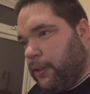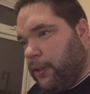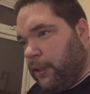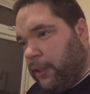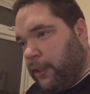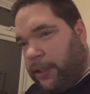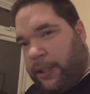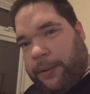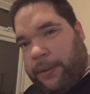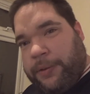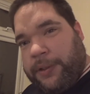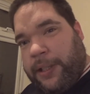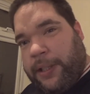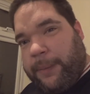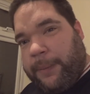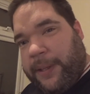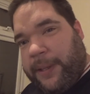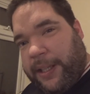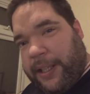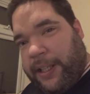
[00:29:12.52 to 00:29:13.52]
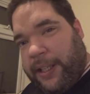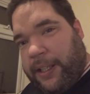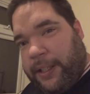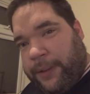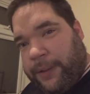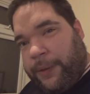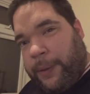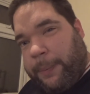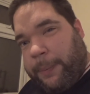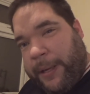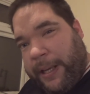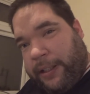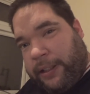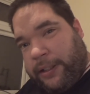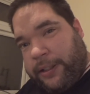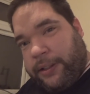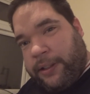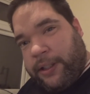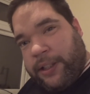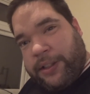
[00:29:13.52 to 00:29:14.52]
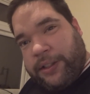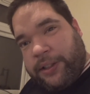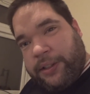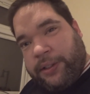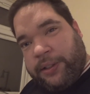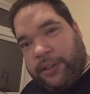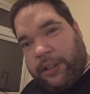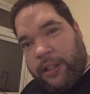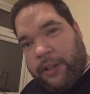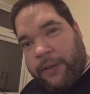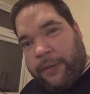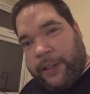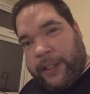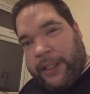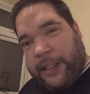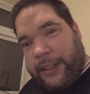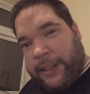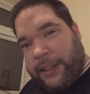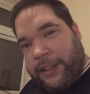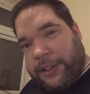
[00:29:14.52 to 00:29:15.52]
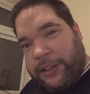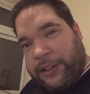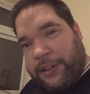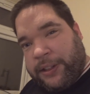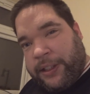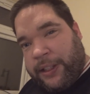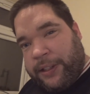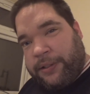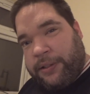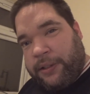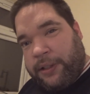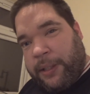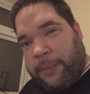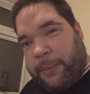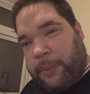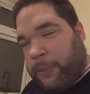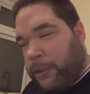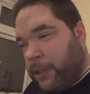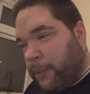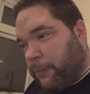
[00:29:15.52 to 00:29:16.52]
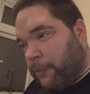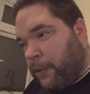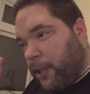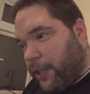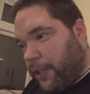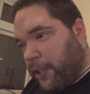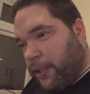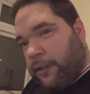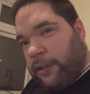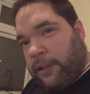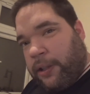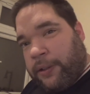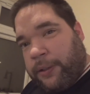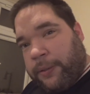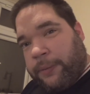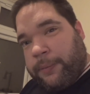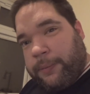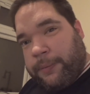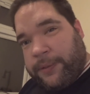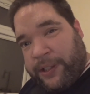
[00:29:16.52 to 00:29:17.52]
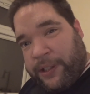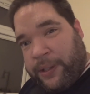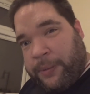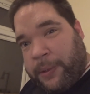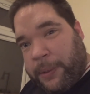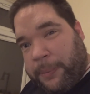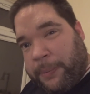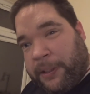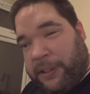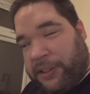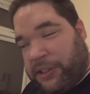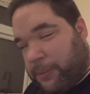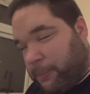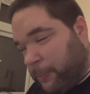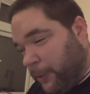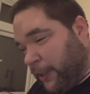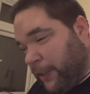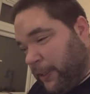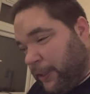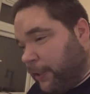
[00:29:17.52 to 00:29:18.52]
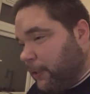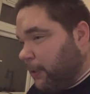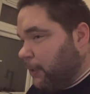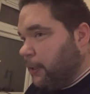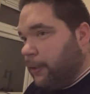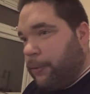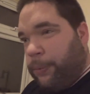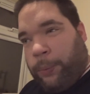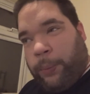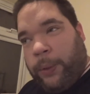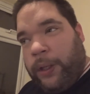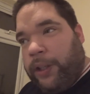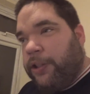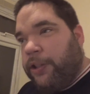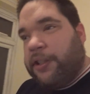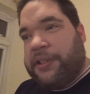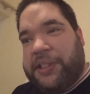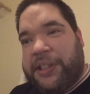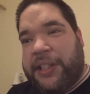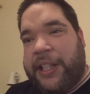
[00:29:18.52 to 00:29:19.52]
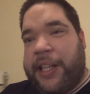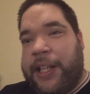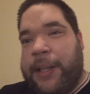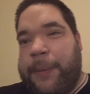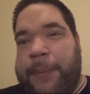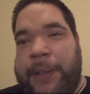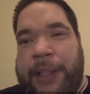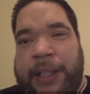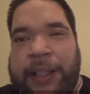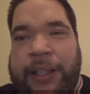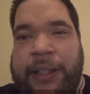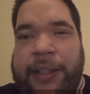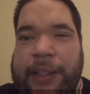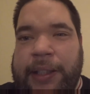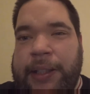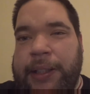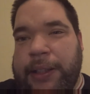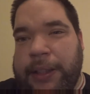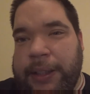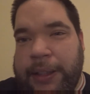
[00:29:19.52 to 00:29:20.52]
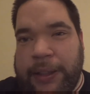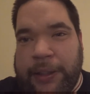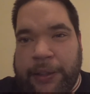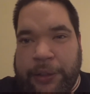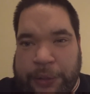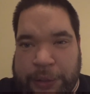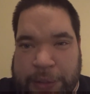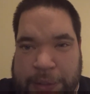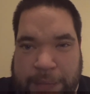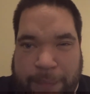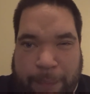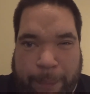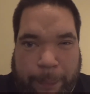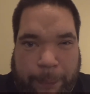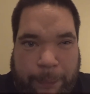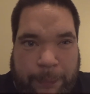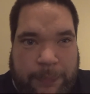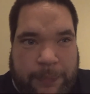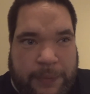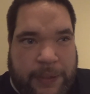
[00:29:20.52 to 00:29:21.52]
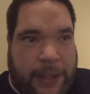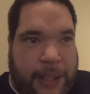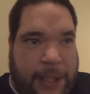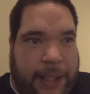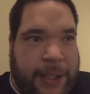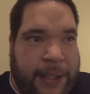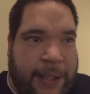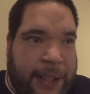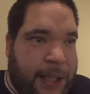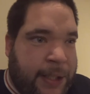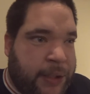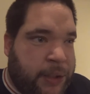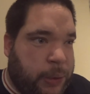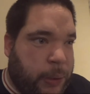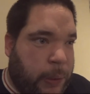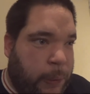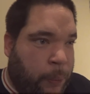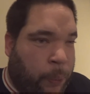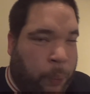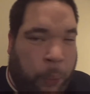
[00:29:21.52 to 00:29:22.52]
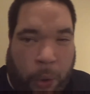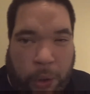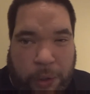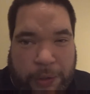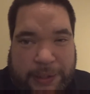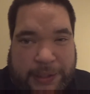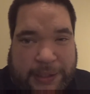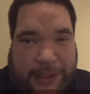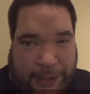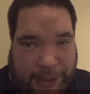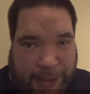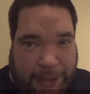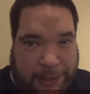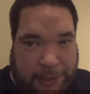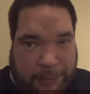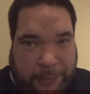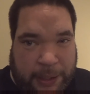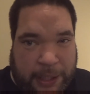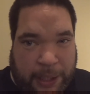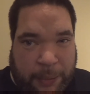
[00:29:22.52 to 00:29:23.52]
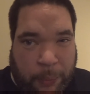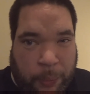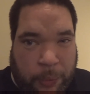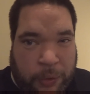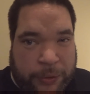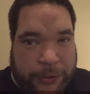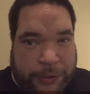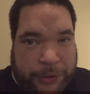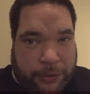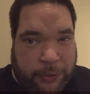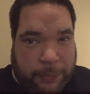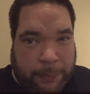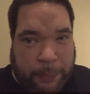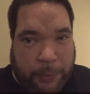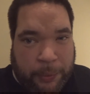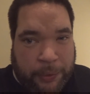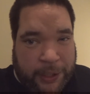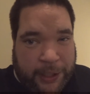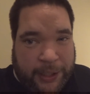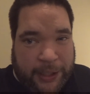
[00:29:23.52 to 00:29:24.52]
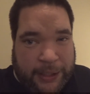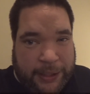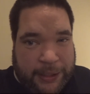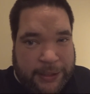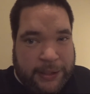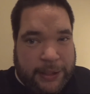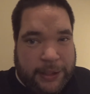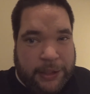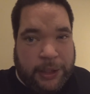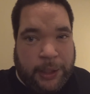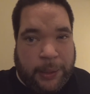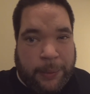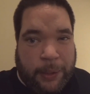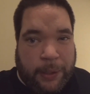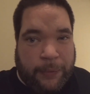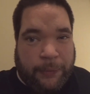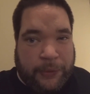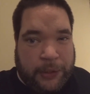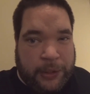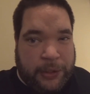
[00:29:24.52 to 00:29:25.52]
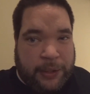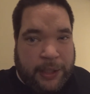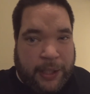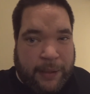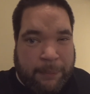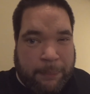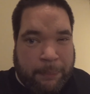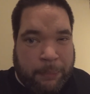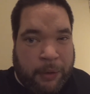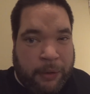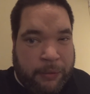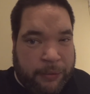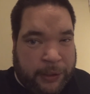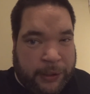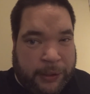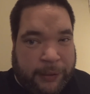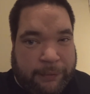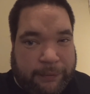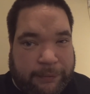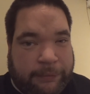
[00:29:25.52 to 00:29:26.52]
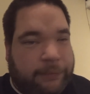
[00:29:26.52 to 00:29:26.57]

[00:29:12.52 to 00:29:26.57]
It goes up there, and if I pedal it nice and slowly, it actually stays on there. But when I'm riding along, you know, with a bit of speed, will not stay up there. Because there's worn teeth where they're worn to a point, and there's actually quite a few that have broken.